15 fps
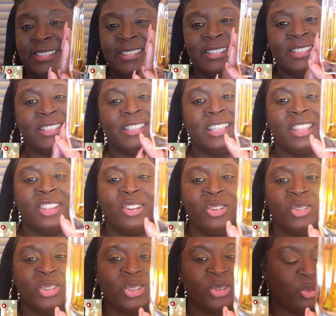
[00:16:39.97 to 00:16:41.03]
This is another
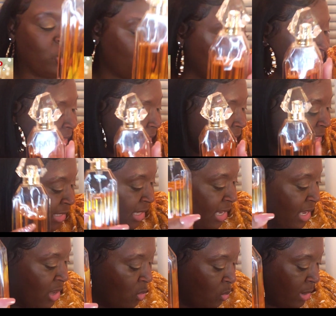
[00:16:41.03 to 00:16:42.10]
old school, you guys.
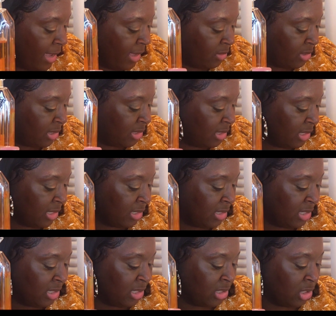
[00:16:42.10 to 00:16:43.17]
What ounce is this?
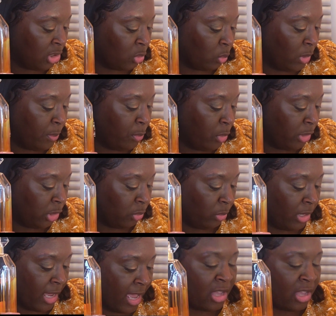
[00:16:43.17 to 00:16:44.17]
This is the 3.3